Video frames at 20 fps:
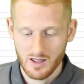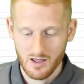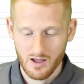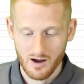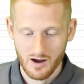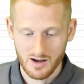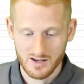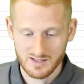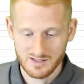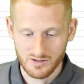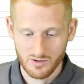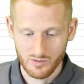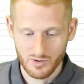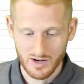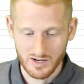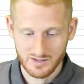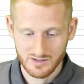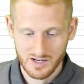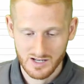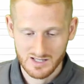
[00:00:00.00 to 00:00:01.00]
Alright, so when
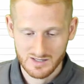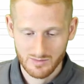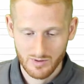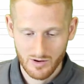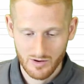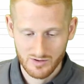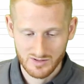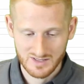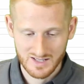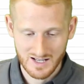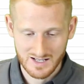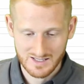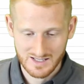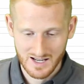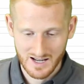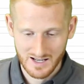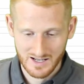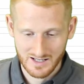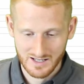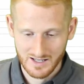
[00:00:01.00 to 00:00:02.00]
I transpose that
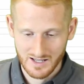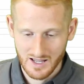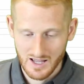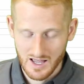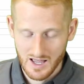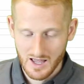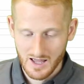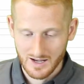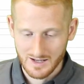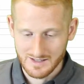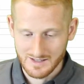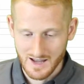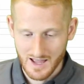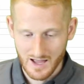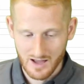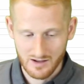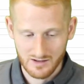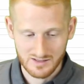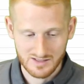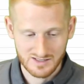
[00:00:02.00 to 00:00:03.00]
data,
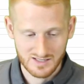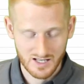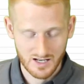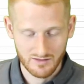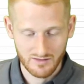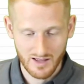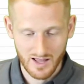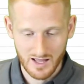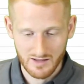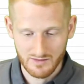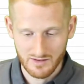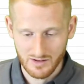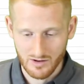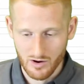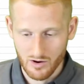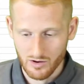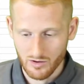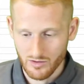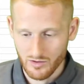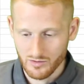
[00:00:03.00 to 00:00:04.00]
now instead of having
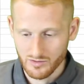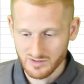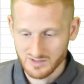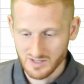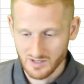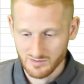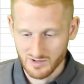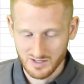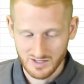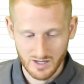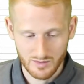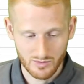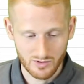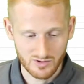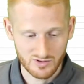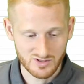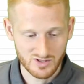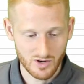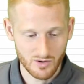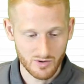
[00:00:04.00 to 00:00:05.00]
all those subject
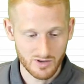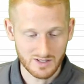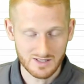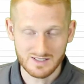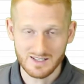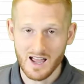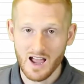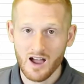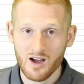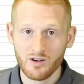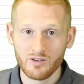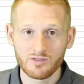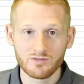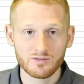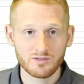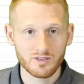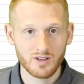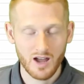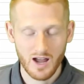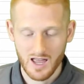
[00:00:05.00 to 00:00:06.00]
numbers going
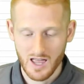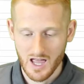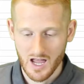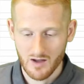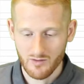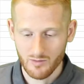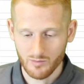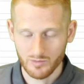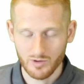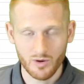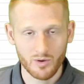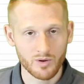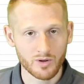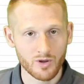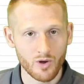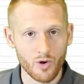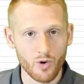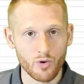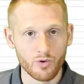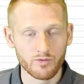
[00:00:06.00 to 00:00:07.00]
down, I have them going
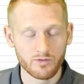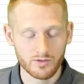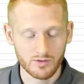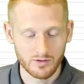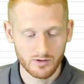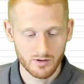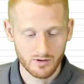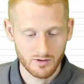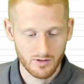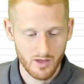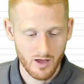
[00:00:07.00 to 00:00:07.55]
over.